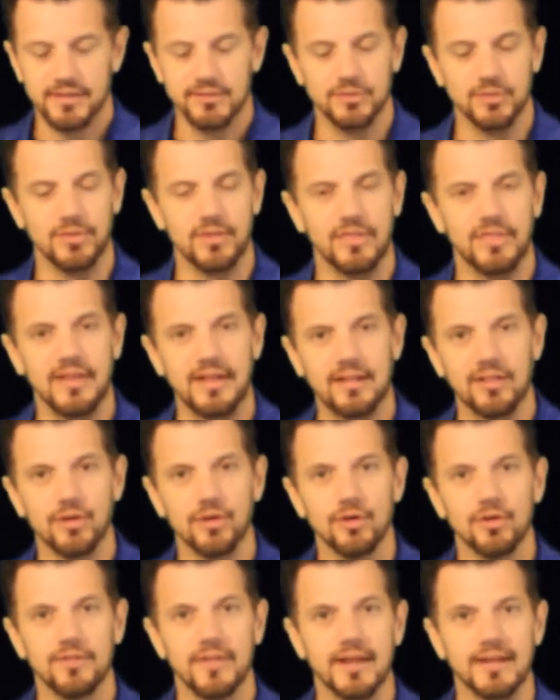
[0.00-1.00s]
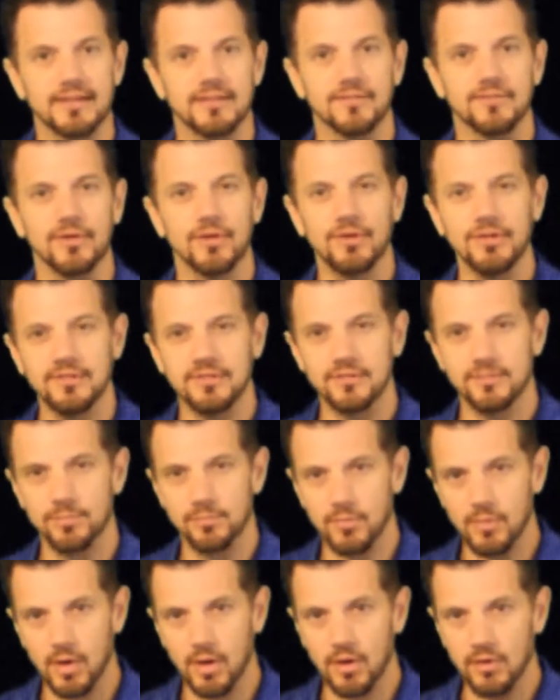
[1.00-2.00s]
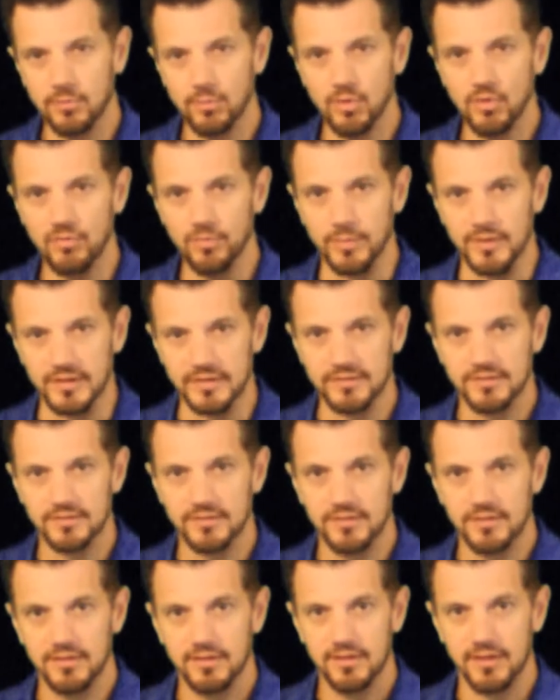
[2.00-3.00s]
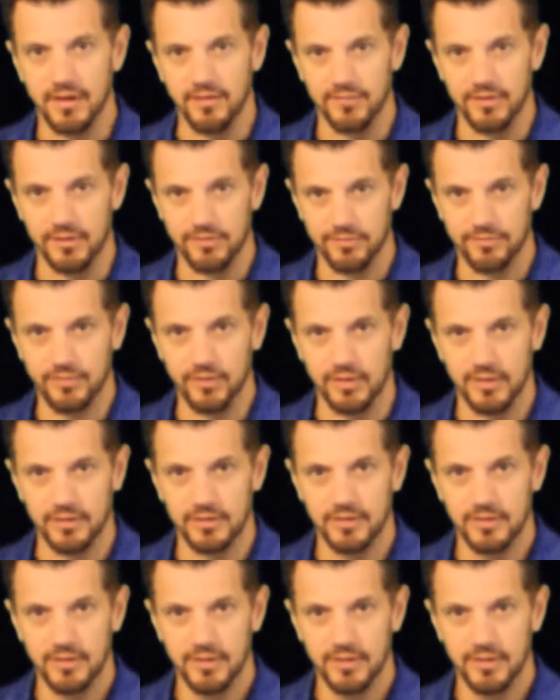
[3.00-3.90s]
so that they learn that it's very small movements of their foot